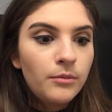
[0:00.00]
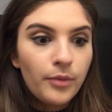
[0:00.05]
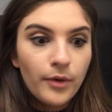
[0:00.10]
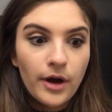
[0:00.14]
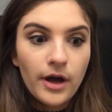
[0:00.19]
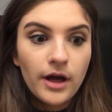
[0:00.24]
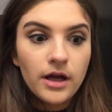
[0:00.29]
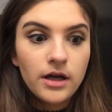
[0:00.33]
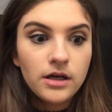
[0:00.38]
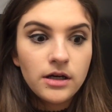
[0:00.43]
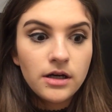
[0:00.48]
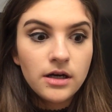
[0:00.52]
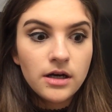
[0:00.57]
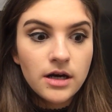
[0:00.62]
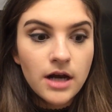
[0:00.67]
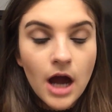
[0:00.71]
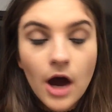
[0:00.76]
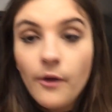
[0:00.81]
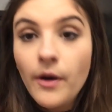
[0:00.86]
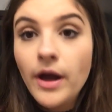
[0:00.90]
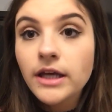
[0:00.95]
but
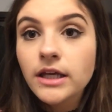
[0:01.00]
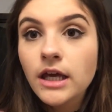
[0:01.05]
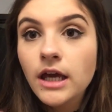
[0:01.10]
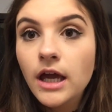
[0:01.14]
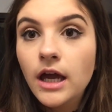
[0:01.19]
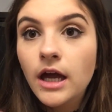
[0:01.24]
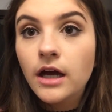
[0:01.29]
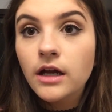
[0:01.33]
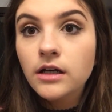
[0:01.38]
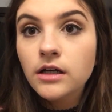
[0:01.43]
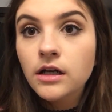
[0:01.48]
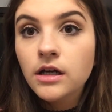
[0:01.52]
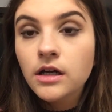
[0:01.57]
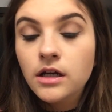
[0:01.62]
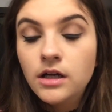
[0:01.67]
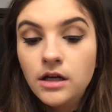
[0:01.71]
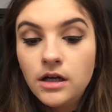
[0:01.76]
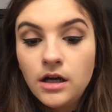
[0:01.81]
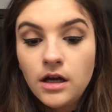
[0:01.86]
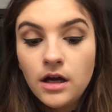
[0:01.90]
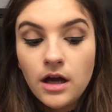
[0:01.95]
now I can,
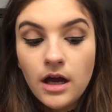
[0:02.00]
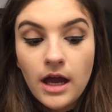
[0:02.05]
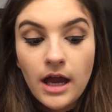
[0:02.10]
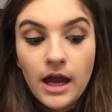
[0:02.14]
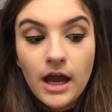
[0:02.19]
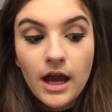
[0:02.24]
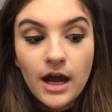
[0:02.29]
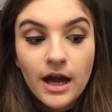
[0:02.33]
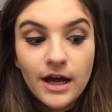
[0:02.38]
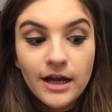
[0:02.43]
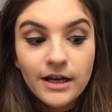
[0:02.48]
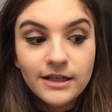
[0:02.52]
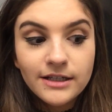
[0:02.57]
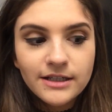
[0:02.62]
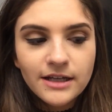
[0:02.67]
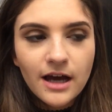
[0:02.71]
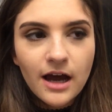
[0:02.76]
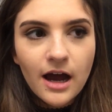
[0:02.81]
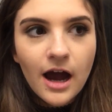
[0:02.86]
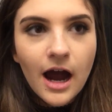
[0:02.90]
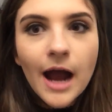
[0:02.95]
and
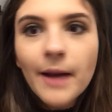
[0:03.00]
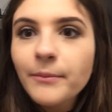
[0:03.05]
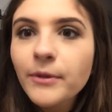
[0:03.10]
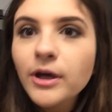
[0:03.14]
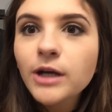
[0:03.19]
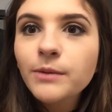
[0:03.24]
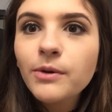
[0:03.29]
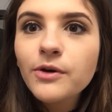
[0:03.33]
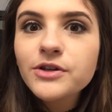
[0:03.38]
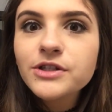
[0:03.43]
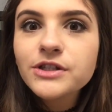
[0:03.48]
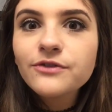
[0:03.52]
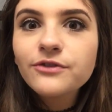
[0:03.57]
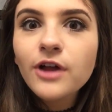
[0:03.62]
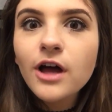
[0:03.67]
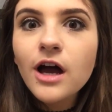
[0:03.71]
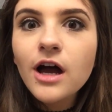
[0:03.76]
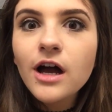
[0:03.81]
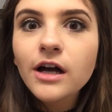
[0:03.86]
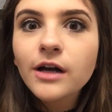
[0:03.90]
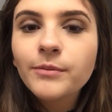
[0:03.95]
I'm gonna post a
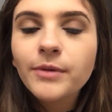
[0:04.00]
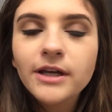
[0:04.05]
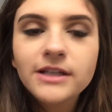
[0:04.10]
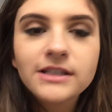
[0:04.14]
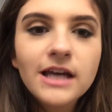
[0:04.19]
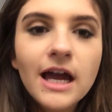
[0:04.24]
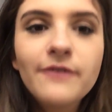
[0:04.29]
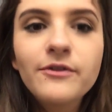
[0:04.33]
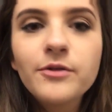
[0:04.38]
vlog because I